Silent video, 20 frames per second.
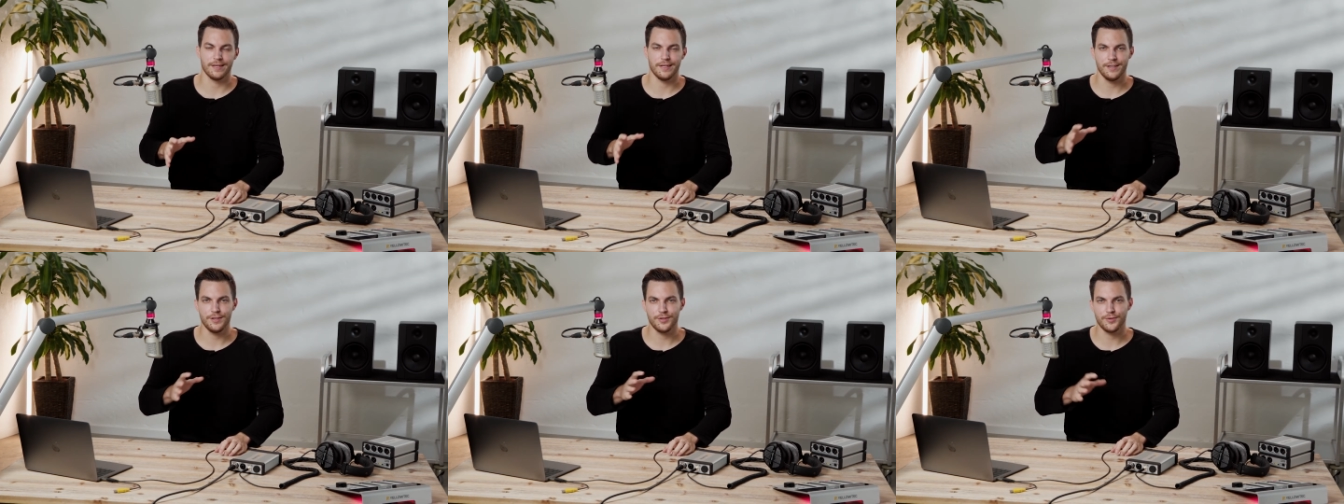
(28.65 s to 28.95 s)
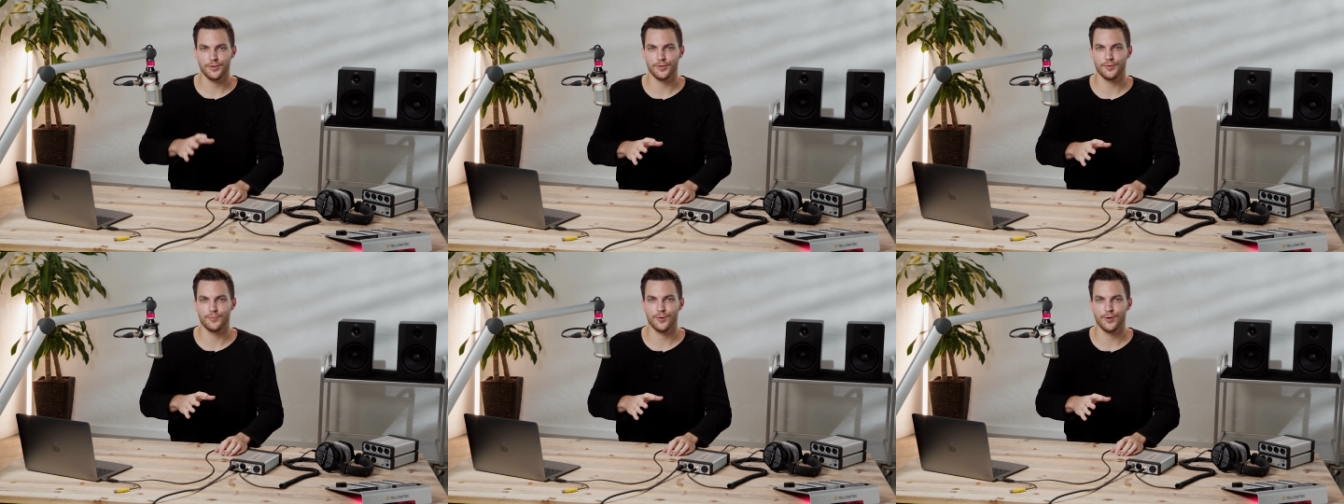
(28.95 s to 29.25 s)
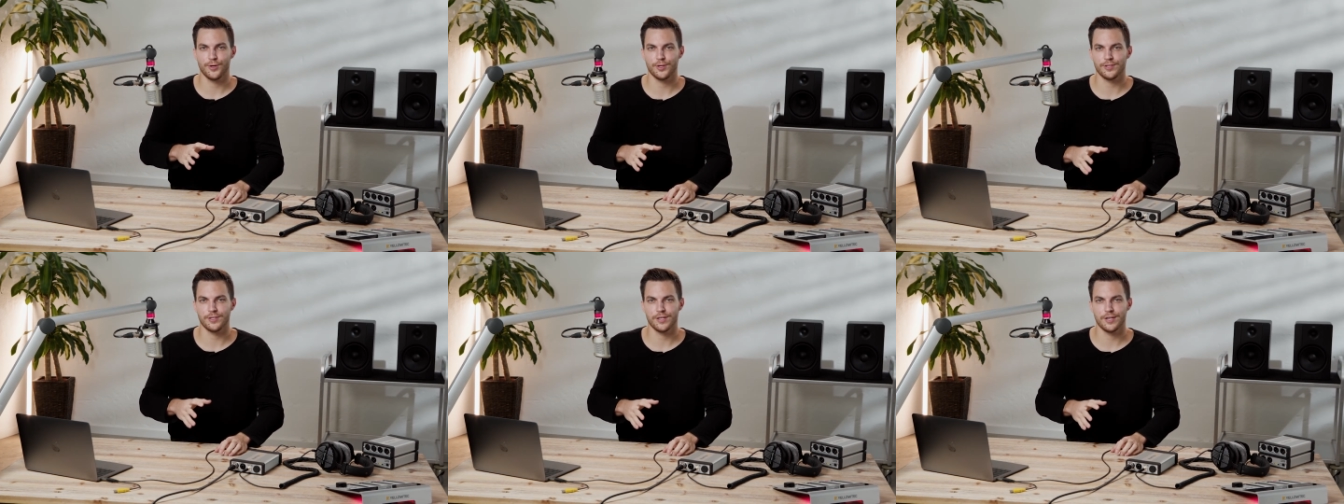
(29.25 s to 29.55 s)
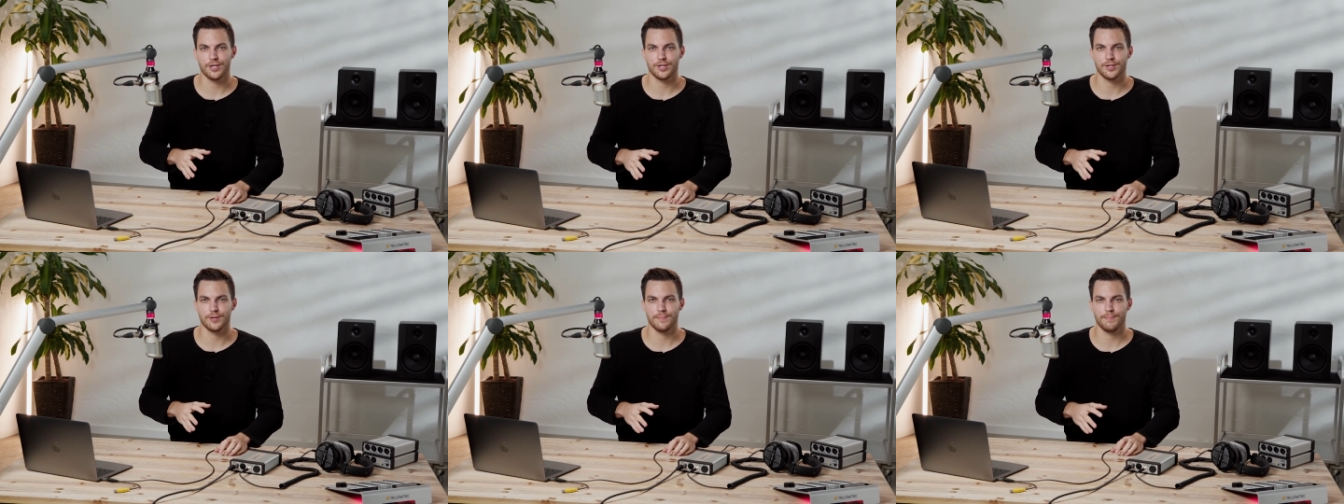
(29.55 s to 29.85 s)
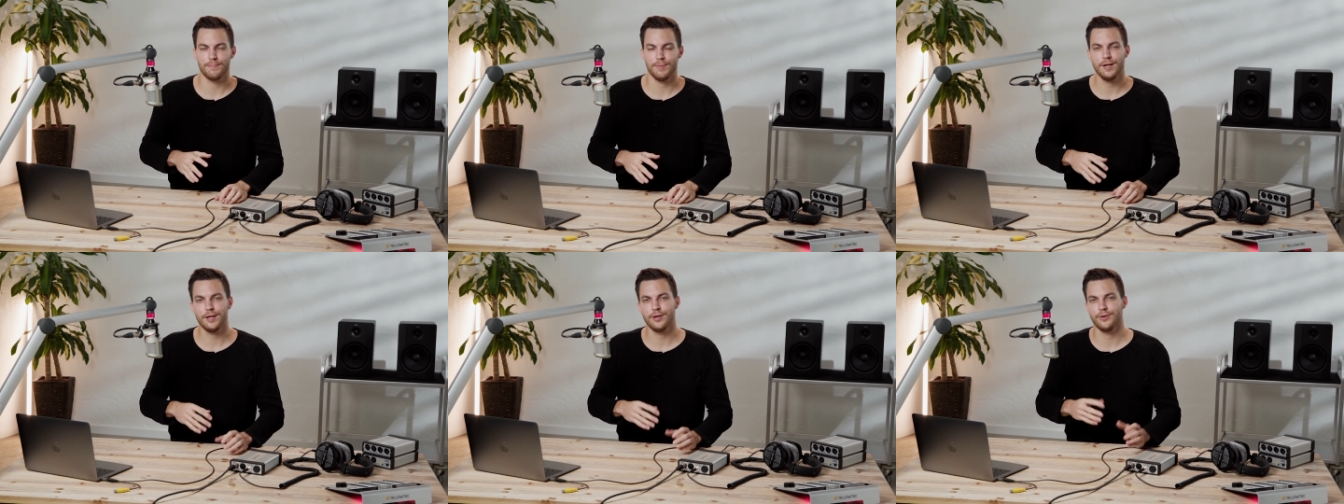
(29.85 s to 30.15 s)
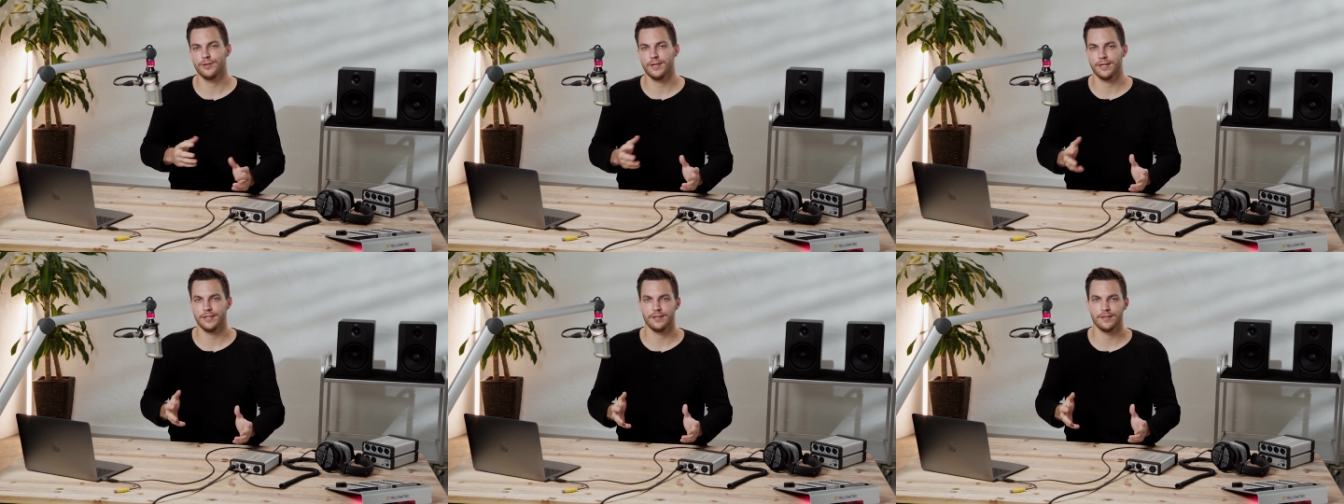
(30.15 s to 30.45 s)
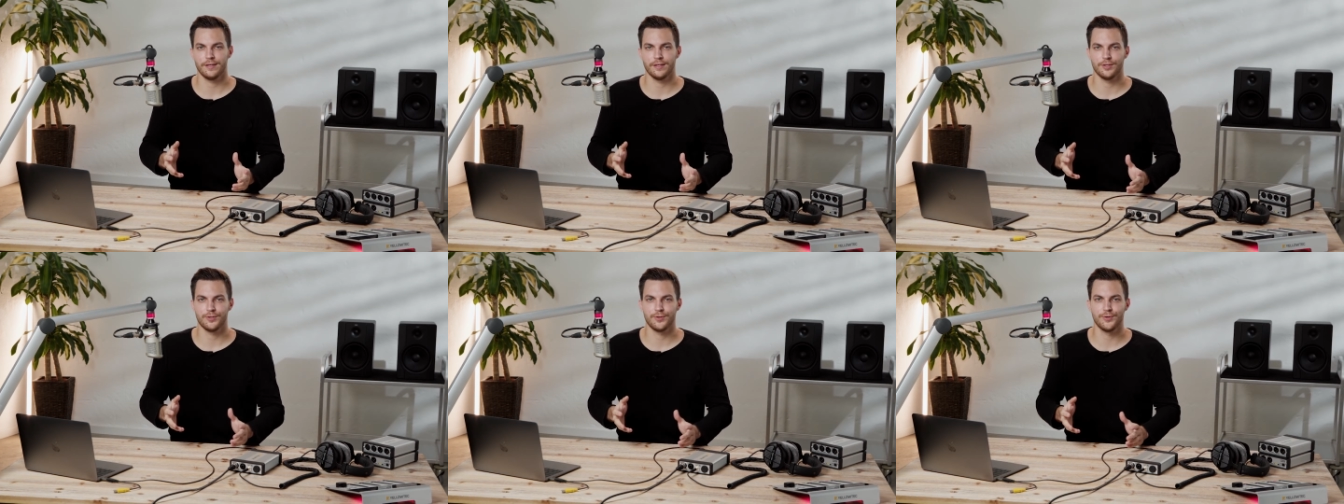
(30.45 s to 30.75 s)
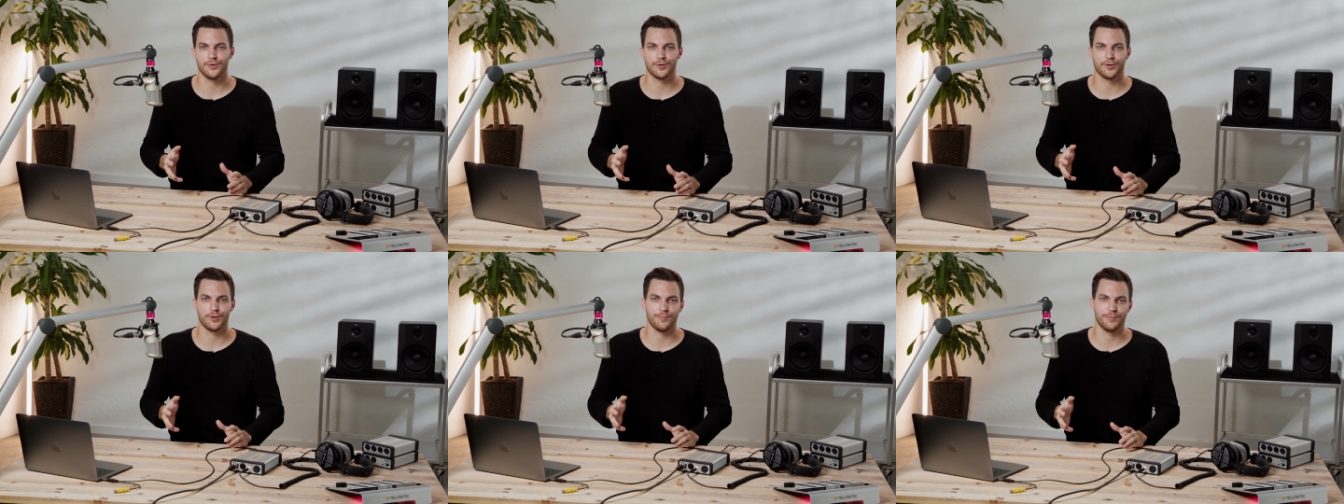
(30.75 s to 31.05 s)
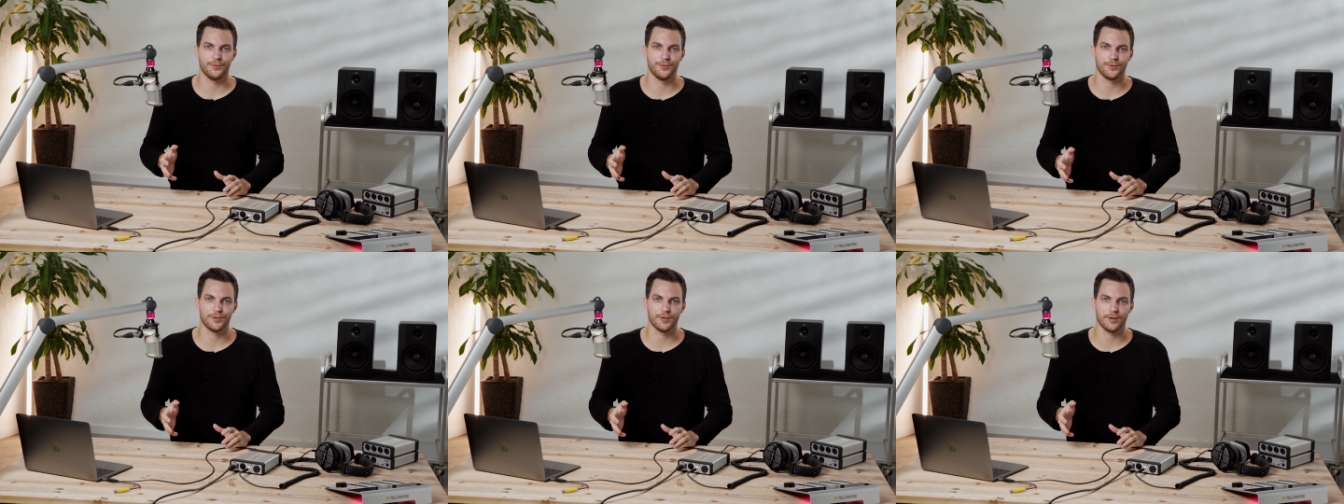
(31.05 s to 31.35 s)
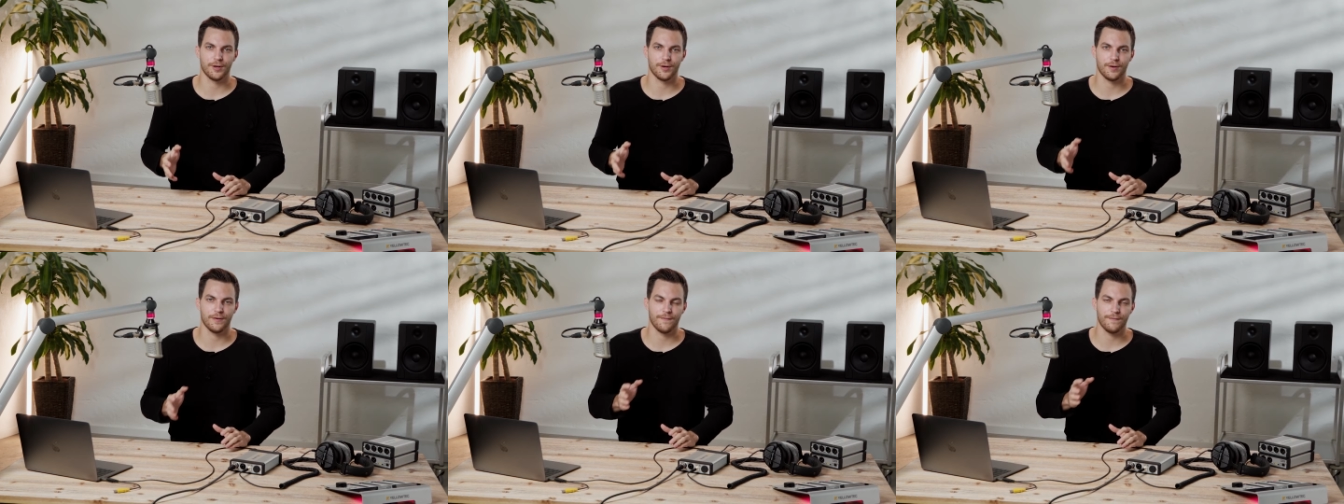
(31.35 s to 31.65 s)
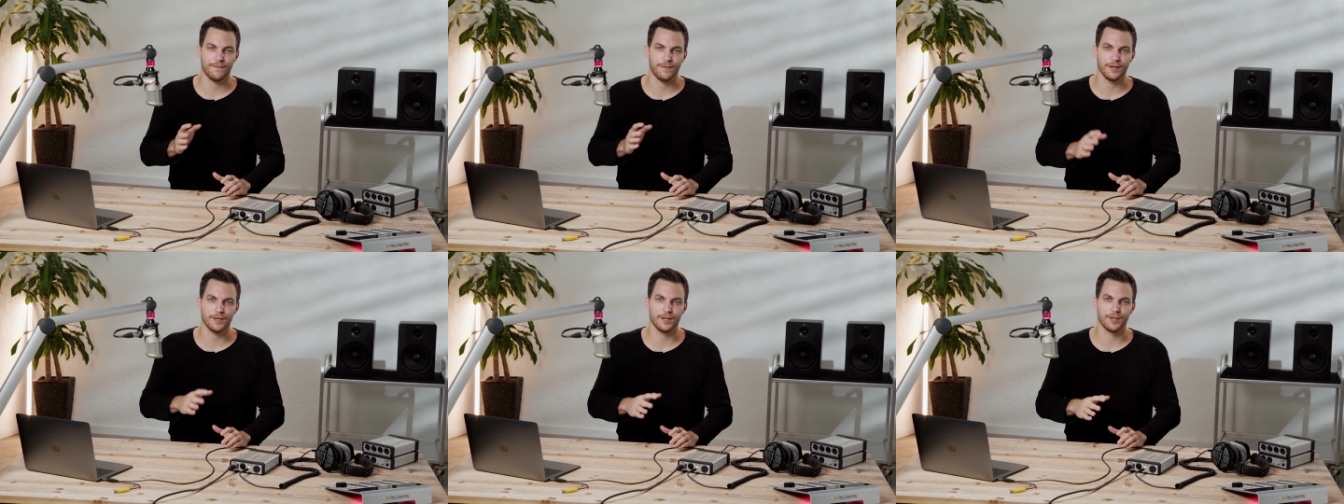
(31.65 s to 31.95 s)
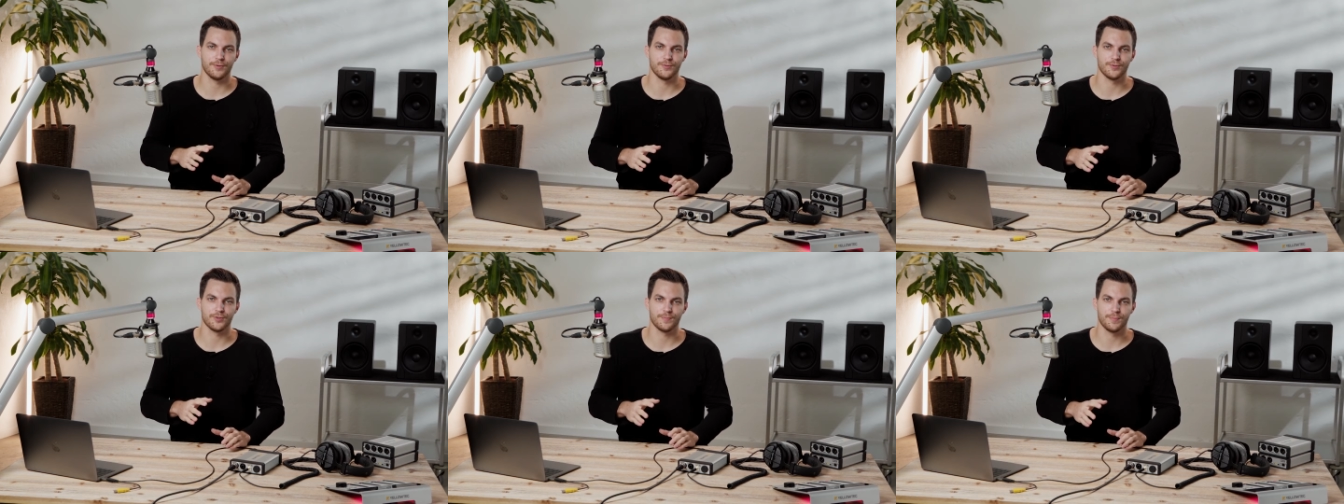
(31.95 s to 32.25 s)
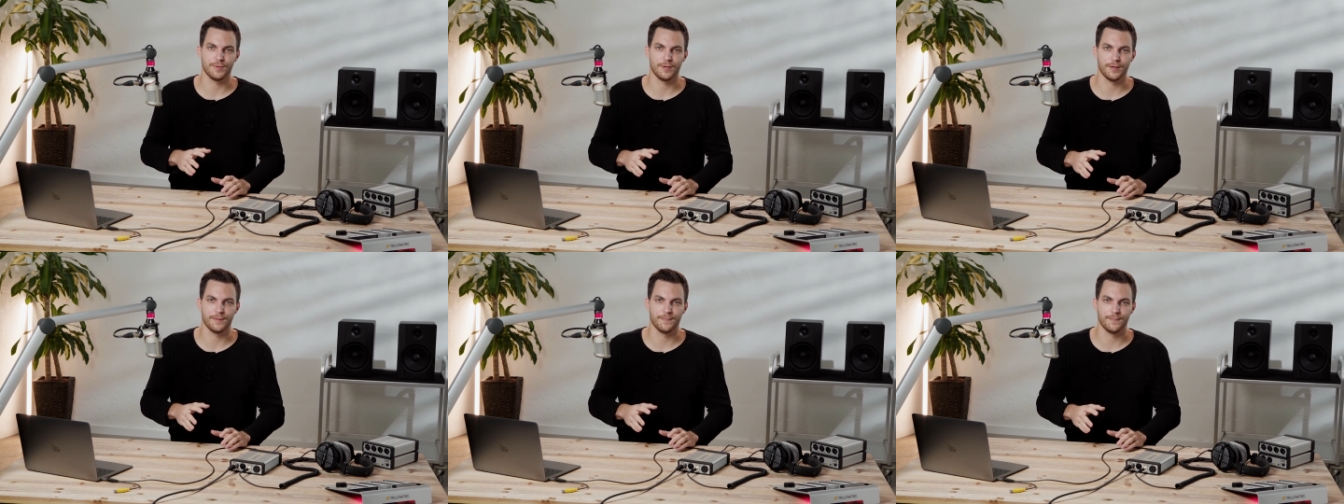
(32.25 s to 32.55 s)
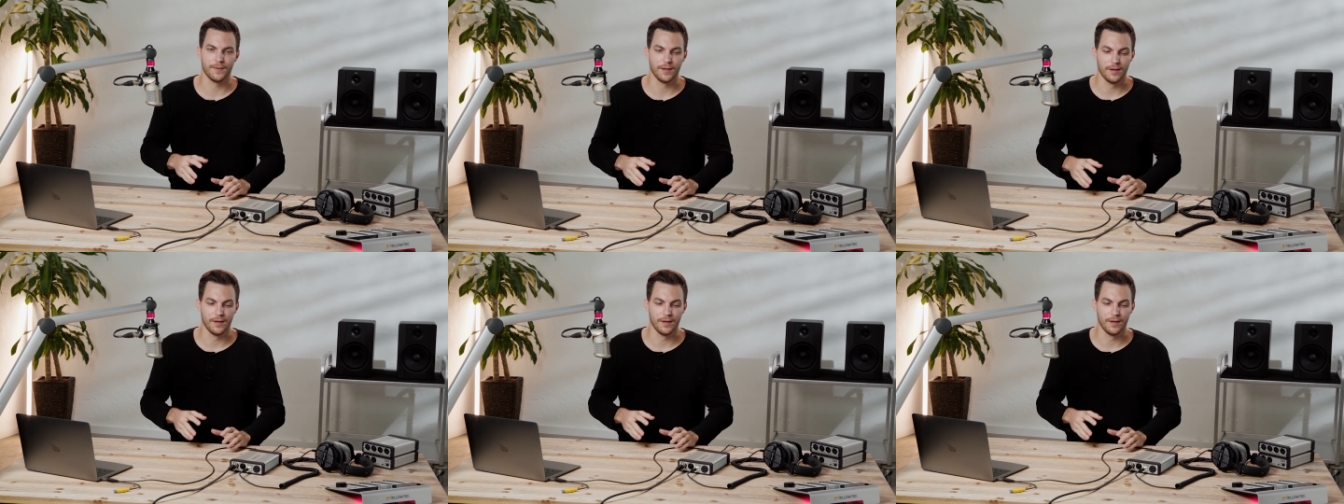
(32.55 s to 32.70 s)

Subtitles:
into your workstation by connecting it to your computer via USB